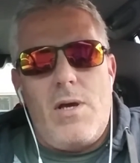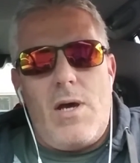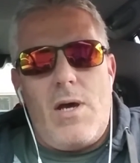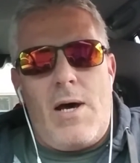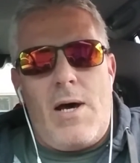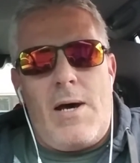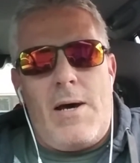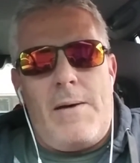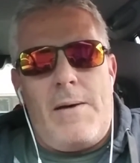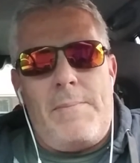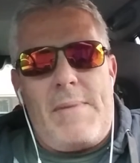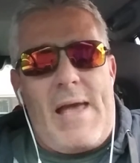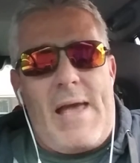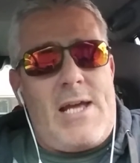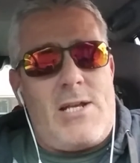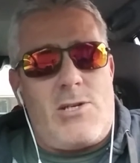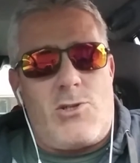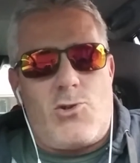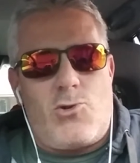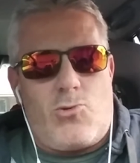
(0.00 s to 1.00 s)

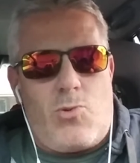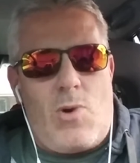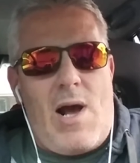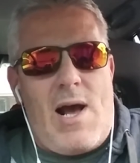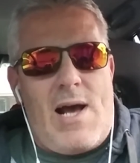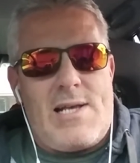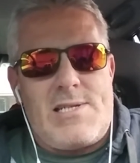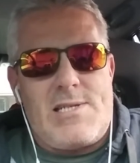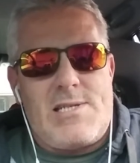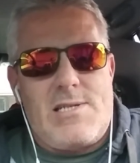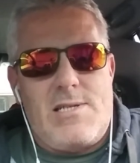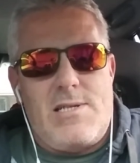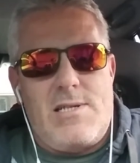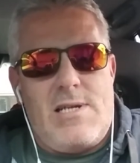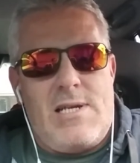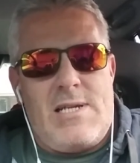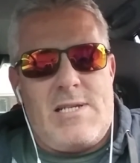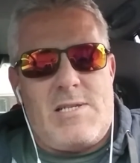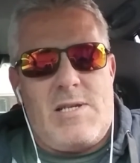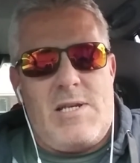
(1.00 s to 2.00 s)
and trust,
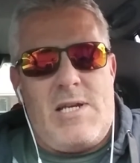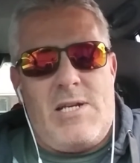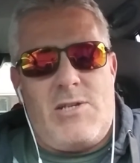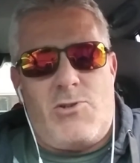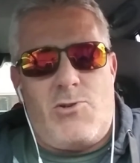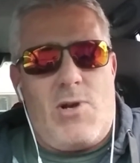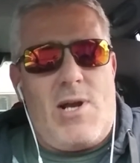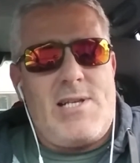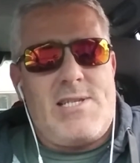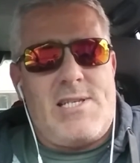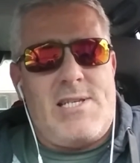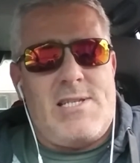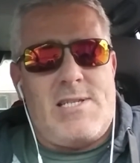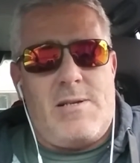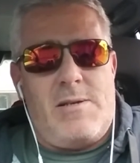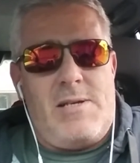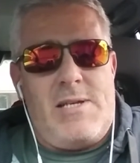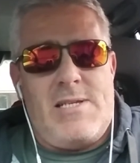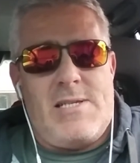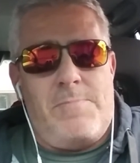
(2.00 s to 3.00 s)
trust
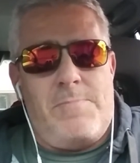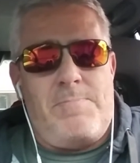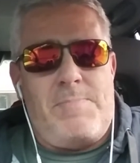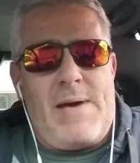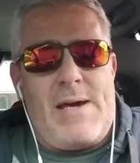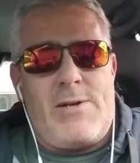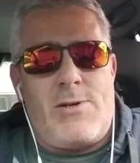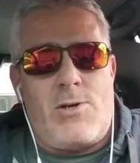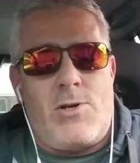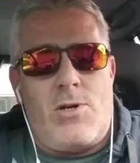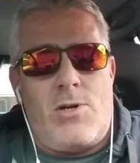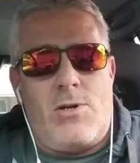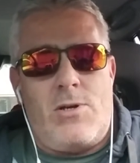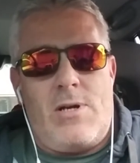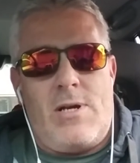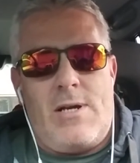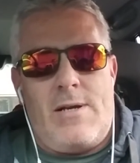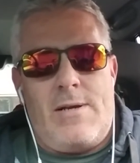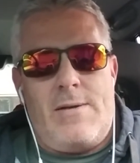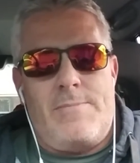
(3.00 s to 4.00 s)
is a better
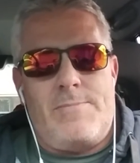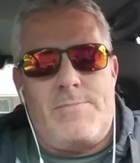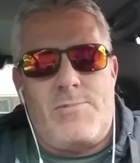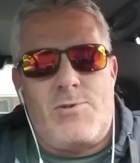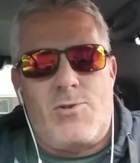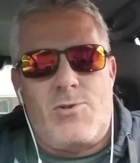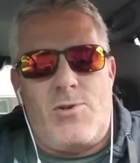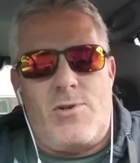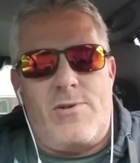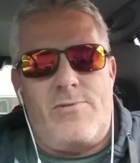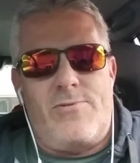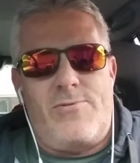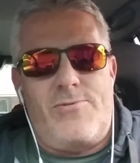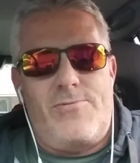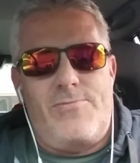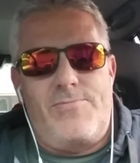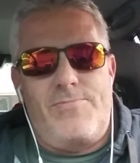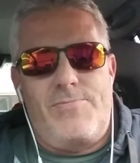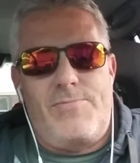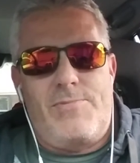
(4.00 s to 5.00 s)
sort of
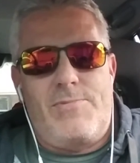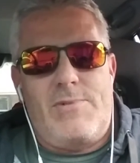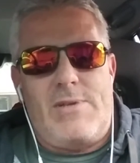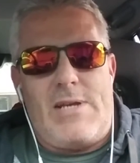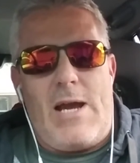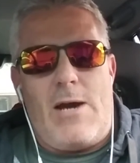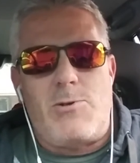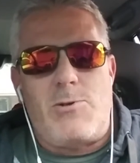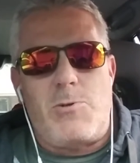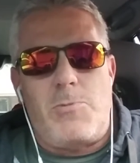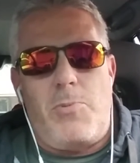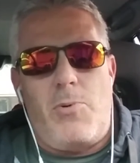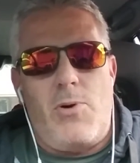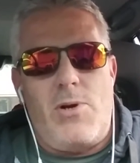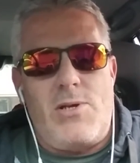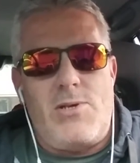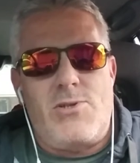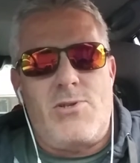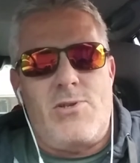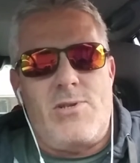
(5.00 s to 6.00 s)

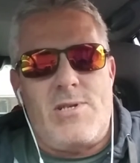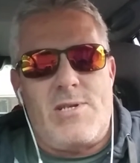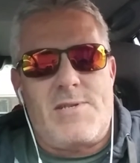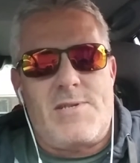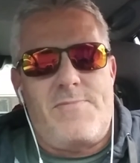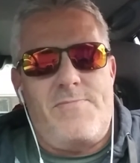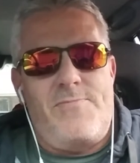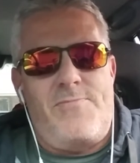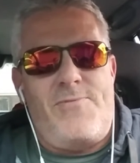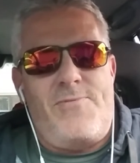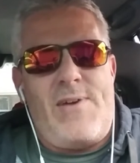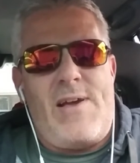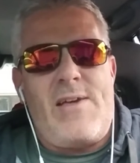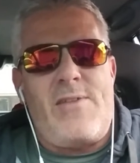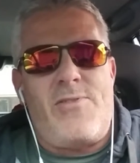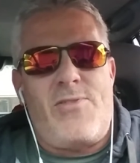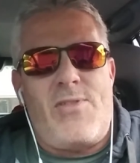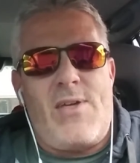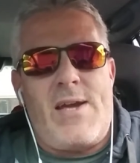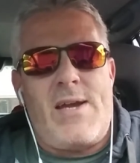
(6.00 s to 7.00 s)
counterpoint to this
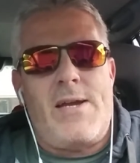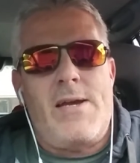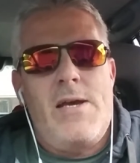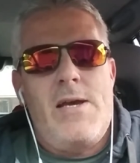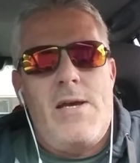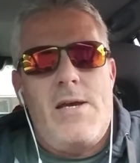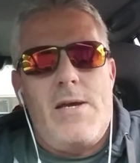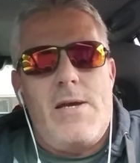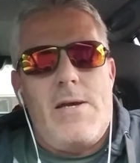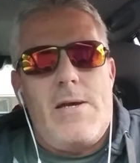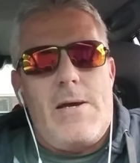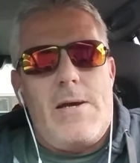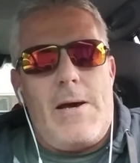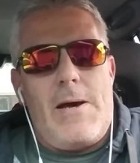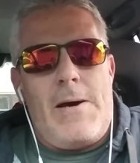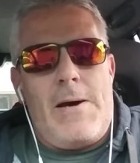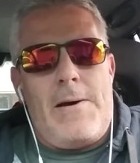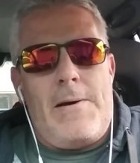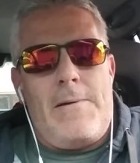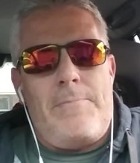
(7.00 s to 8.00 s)
faith thing.
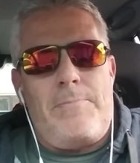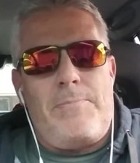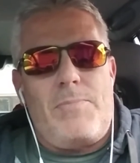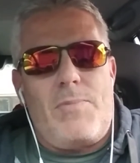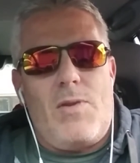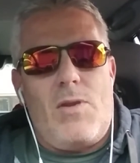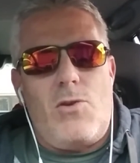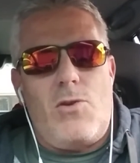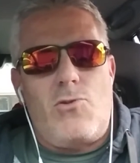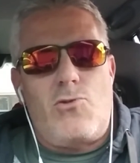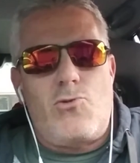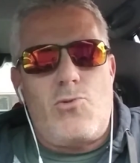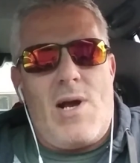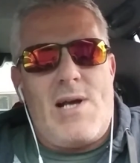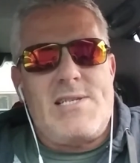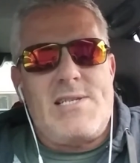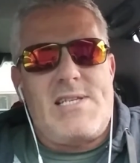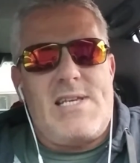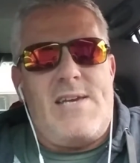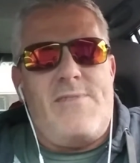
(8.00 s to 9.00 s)

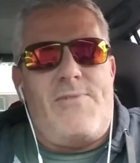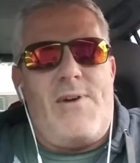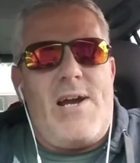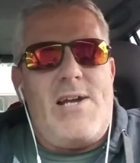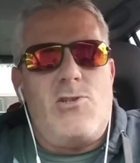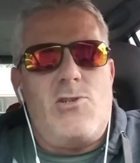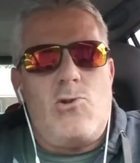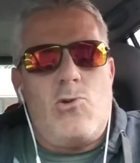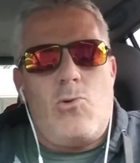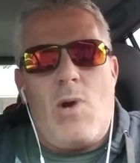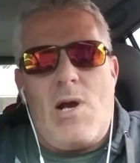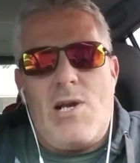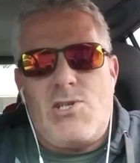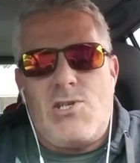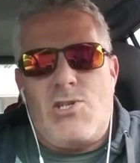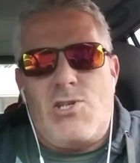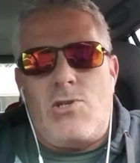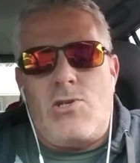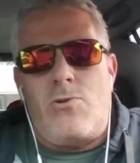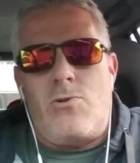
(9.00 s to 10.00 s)
Trust, if I
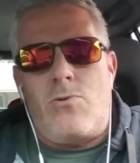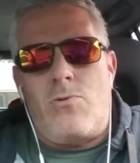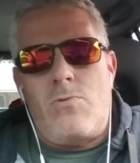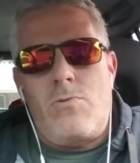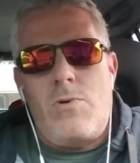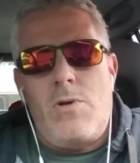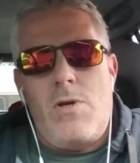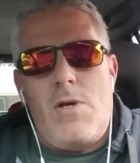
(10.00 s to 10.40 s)
trust you,